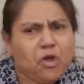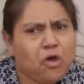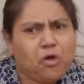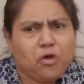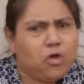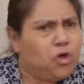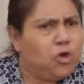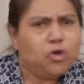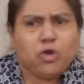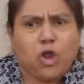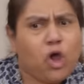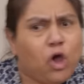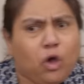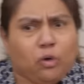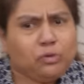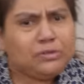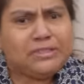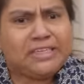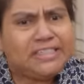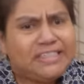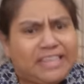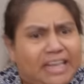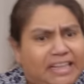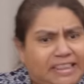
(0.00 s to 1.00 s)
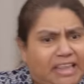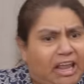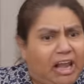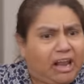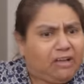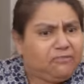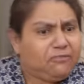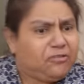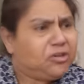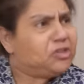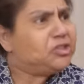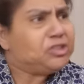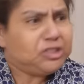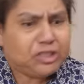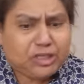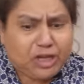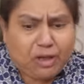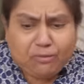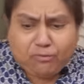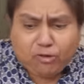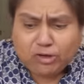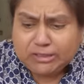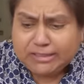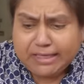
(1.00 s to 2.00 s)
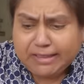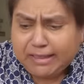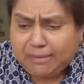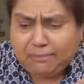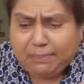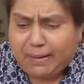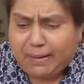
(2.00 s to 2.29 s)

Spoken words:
no, no uses el teléfono sin la bolsa de